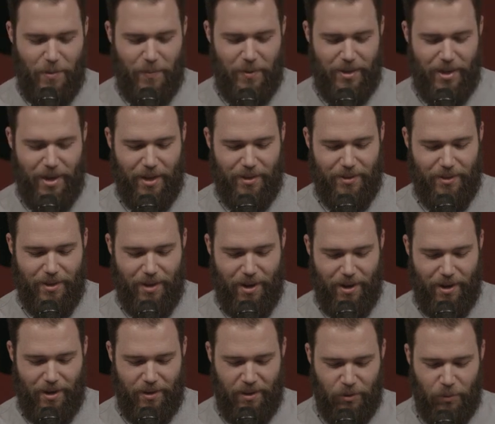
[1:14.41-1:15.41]
But that's,
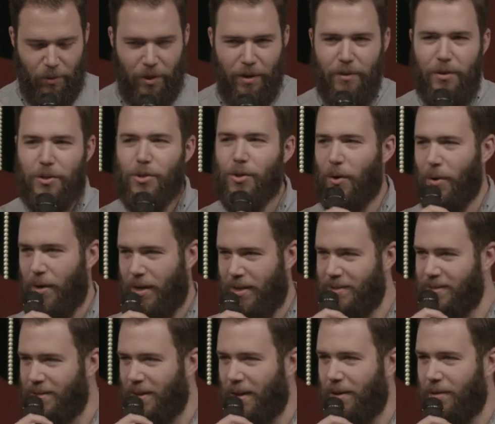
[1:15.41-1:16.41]
uh, that's one of the
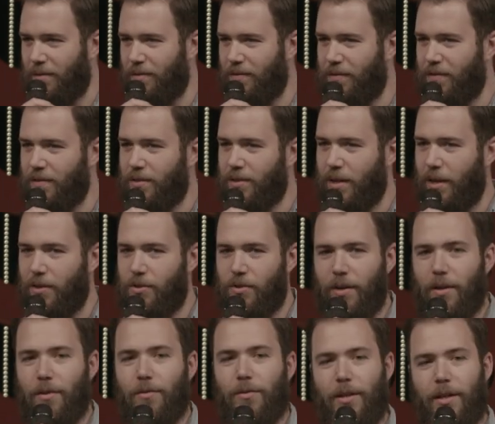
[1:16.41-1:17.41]
joys of
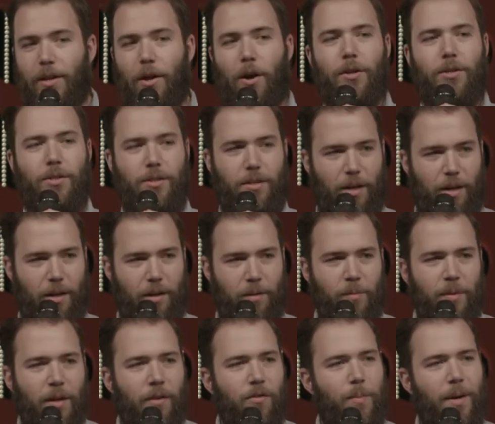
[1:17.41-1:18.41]
scheduling a really large
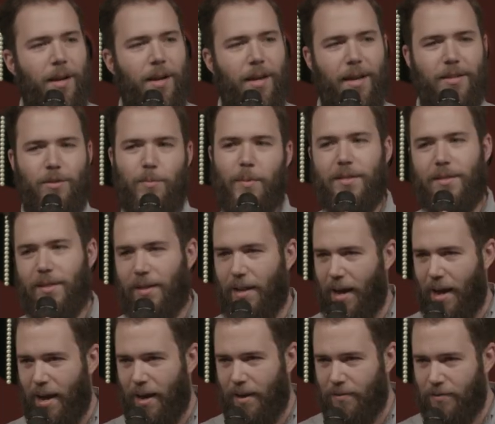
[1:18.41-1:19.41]
team. Everybody has busy
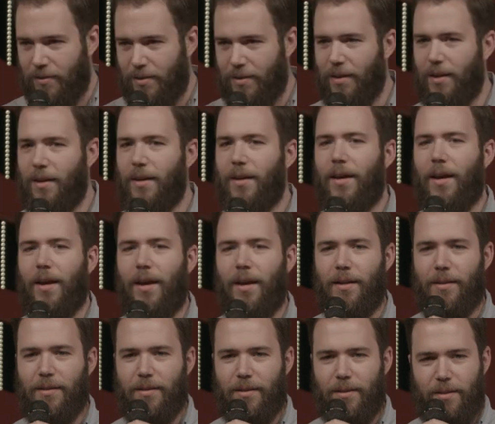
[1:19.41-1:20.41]
lives,
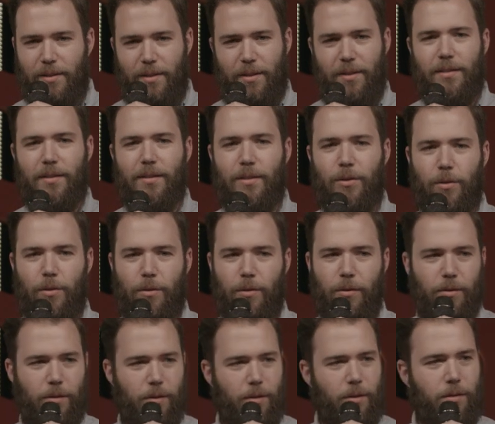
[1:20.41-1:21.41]
and it's easy
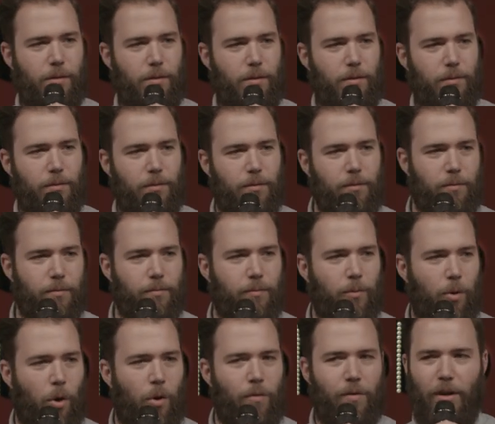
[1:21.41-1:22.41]
to
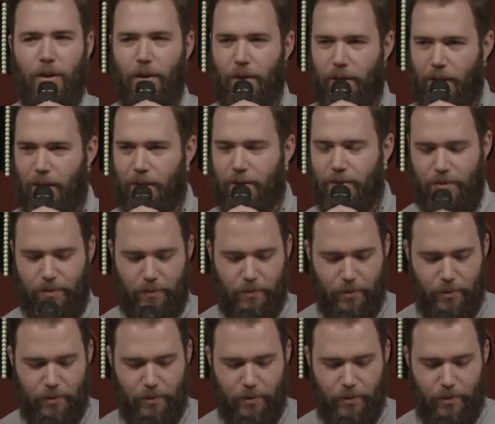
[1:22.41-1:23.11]
overlook things.